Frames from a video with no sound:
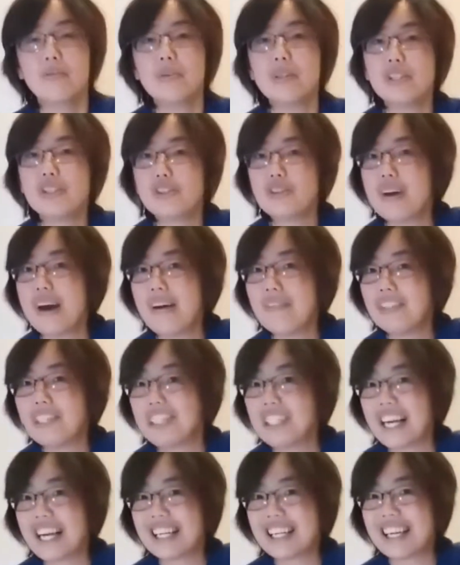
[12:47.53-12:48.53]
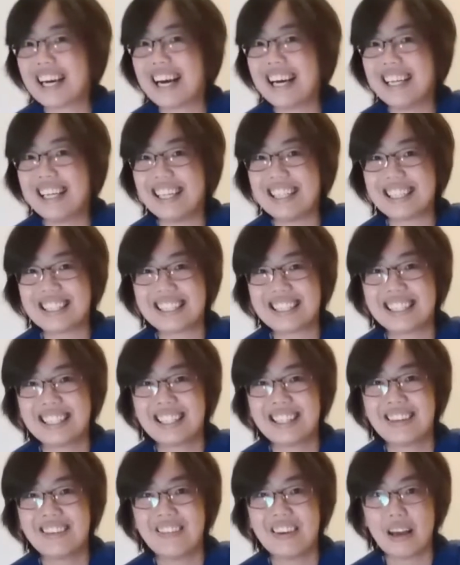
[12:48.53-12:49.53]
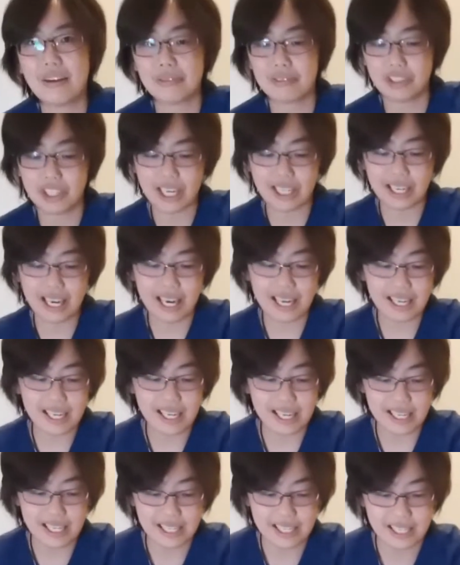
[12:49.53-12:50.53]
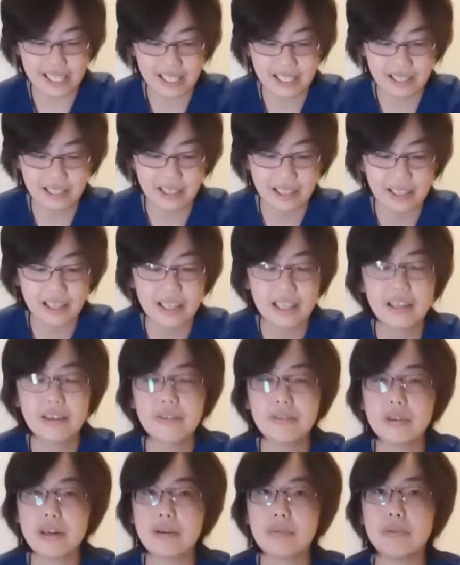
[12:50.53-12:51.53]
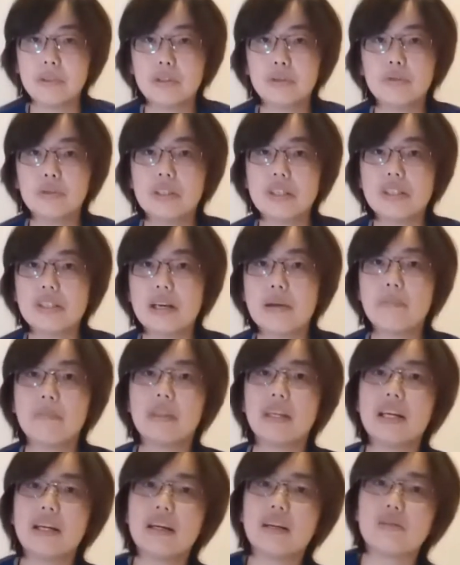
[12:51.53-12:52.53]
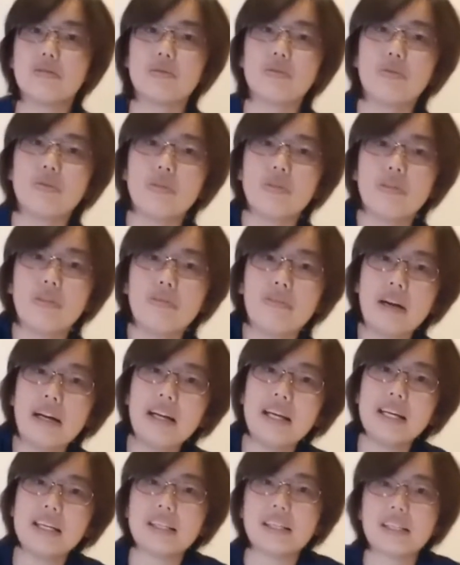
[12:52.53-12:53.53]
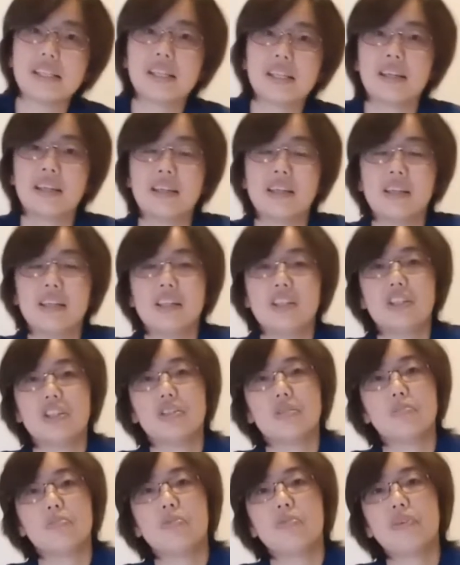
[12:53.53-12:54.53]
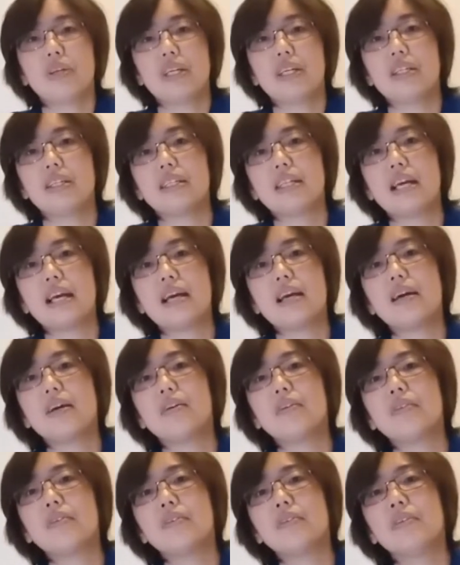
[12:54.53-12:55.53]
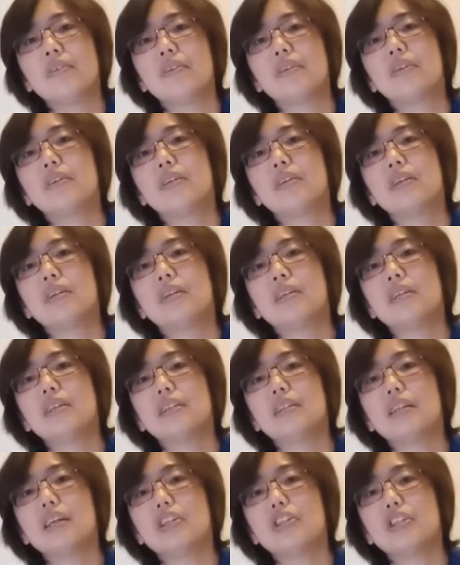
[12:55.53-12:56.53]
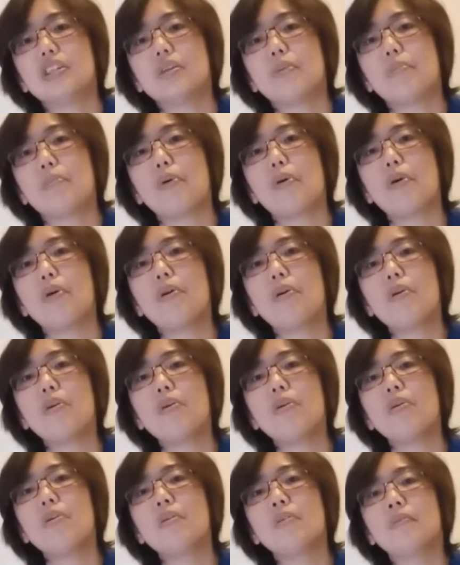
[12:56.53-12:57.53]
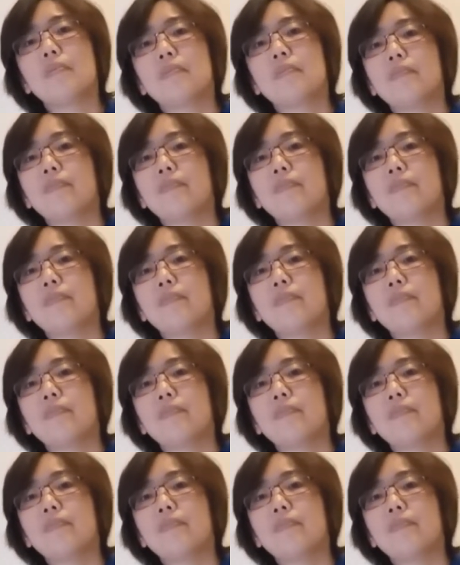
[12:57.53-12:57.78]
we still haven't checked the hind legs. We have to check the hind legs, where we do the same thing as we do with the front legs. Just moving it down, touching the paw,